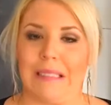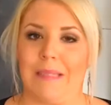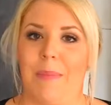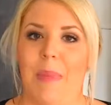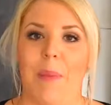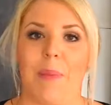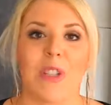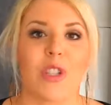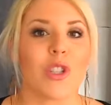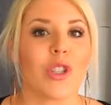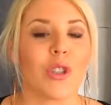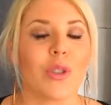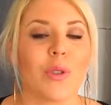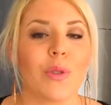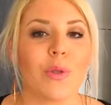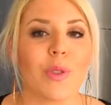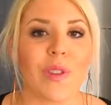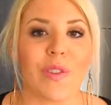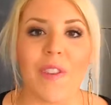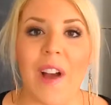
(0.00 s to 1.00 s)
maybe two
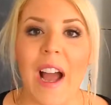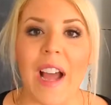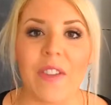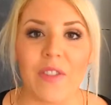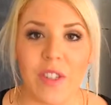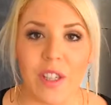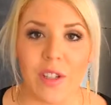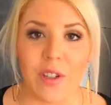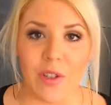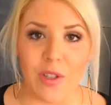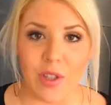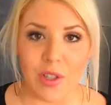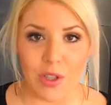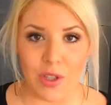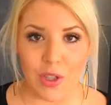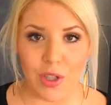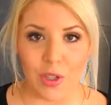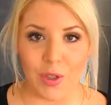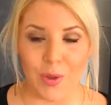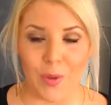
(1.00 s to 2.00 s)
to five years to
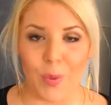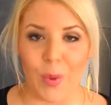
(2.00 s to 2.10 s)
do.